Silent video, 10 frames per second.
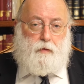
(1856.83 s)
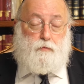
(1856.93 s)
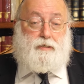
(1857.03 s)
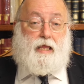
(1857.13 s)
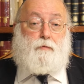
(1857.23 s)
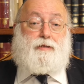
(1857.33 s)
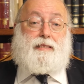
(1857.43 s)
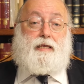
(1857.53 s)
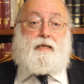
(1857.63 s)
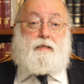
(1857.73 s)
which then would
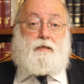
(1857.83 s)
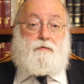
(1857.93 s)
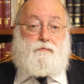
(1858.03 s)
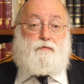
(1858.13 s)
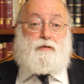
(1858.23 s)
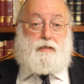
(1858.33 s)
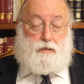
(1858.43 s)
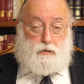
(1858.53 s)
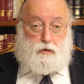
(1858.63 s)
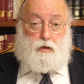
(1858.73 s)
lead,
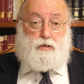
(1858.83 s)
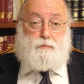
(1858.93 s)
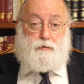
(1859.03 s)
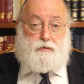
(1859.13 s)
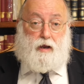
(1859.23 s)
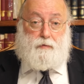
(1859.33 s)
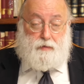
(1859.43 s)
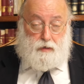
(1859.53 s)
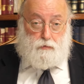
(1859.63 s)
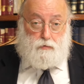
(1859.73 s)
firstly, to Golas Mitzrayim, then